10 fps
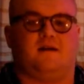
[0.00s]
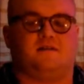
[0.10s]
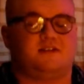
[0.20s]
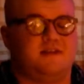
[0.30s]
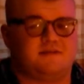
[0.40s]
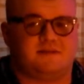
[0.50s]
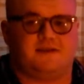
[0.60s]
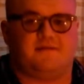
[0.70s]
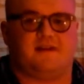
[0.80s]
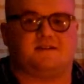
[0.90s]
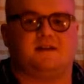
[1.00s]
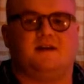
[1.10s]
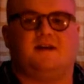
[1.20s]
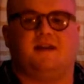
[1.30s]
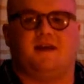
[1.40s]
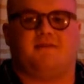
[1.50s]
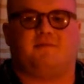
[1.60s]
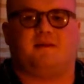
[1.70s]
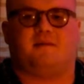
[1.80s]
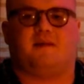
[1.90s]
Chiefs defense, they have to
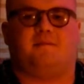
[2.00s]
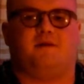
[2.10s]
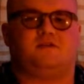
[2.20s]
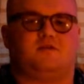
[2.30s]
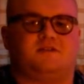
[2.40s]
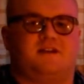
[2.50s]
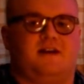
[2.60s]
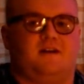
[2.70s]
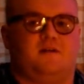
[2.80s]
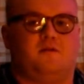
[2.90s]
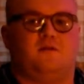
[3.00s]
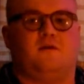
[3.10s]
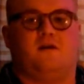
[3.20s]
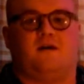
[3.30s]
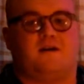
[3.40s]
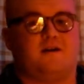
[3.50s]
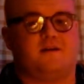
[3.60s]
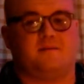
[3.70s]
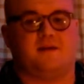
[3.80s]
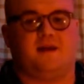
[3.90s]
double up on George Kittle, who
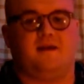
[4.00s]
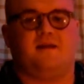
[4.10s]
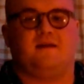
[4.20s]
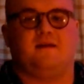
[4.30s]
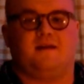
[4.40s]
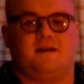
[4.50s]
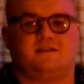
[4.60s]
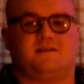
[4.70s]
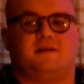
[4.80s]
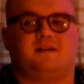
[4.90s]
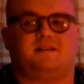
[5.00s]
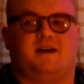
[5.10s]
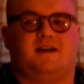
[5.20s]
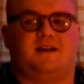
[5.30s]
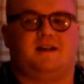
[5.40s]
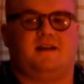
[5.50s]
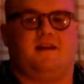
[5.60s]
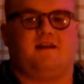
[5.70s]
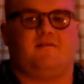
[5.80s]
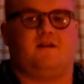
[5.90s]
arguably is the best tight end in the
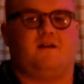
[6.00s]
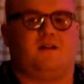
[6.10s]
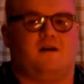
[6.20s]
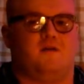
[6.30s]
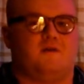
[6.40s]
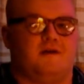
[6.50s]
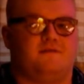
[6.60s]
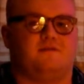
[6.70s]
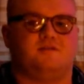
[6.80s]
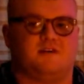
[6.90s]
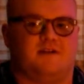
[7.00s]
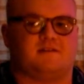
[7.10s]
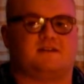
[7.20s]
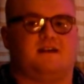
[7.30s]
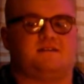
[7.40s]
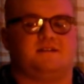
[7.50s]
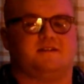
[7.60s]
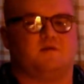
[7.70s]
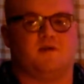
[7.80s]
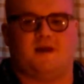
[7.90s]
NFL along with Travis Kelce.
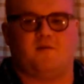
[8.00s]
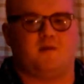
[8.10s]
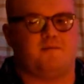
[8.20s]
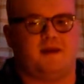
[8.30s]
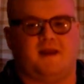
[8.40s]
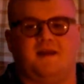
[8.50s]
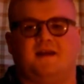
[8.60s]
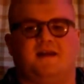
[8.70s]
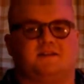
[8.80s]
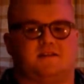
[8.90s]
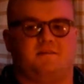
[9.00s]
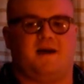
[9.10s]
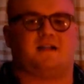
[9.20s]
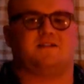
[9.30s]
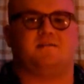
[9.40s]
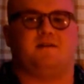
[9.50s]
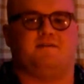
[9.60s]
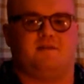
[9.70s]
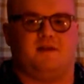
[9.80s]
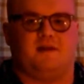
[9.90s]
It's 1A, 1B. It's the matchup
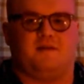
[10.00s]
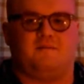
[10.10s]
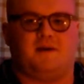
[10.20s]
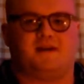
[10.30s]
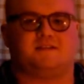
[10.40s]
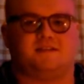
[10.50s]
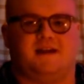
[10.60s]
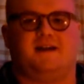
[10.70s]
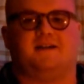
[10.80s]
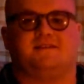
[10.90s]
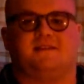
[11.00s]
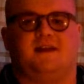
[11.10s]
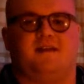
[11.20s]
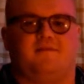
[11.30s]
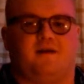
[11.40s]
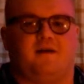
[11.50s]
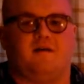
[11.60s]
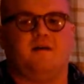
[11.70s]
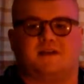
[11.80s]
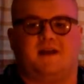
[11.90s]
of the best tight ends in the NFL.
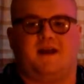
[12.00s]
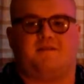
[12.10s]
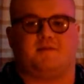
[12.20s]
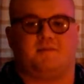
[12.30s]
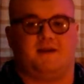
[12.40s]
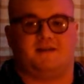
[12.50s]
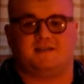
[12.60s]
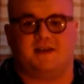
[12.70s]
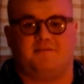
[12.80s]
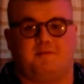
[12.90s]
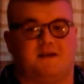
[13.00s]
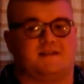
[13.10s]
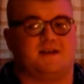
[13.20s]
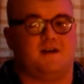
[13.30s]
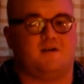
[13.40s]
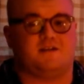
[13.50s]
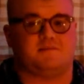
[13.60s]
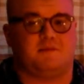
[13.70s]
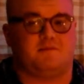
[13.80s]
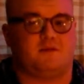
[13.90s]
He's going to have to play it safe because I know he's
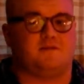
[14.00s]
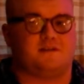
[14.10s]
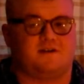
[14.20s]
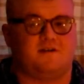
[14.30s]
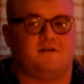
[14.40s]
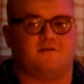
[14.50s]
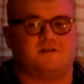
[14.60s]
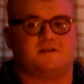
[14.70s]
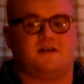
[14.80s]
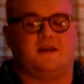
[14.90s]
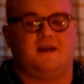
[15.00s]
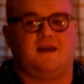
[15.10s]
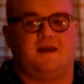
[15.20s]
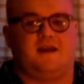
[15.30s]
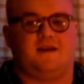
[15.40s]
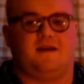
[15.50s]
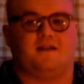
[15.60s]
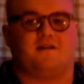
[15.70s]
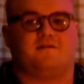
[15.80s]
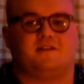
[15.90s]
been prone to turnovers. And
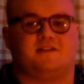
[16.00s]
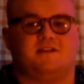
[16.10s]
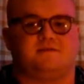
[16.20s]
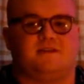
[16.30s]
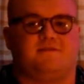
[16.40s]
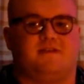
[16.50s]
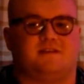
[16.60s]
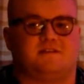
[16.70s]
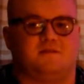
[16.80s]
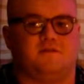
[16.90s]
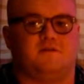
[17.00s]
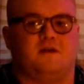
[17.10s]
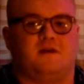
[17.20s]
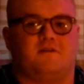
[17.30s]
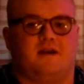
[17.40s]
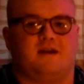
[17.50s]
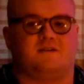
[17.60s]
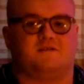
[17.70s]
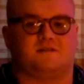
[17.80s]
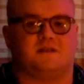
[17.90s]
look for the Chiefs defense to
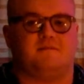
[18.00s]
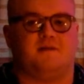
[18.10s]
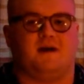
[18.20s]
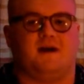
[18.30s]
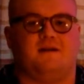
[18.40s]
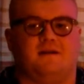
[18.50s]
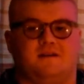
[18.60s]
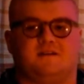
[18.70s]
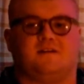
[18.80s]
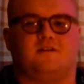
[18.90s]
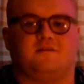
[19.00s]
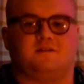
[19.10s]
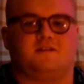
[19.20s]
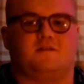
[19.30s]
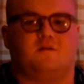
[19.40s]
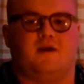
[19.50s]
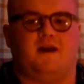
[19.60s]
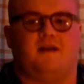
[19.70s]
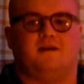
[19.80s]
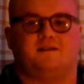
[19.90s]
wrangle some turnovers their
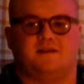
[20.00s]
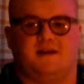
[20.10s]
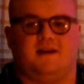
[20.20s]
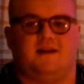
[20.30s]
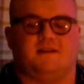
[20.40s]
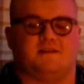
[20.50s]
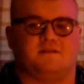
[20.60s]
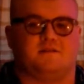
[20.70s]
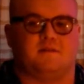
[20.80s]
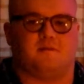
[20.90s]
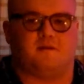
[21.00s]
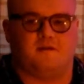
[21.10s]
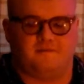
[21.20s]
way tonight in the Super Bowl.